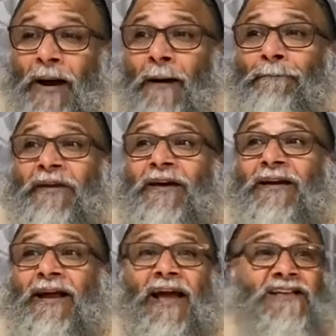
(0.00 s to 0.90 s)

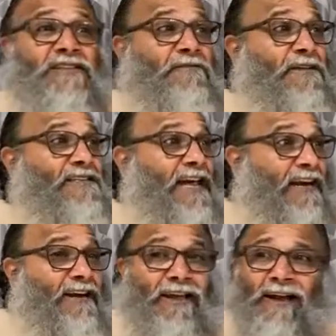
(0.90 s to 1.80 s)
appear as if he is
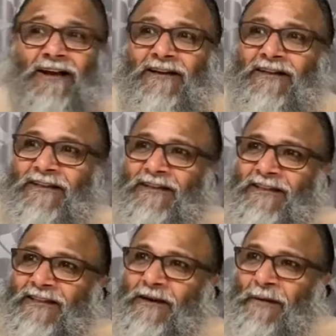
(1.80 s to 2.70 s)
acting?
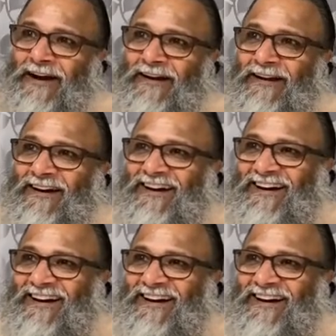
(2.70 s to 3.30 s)
The mind.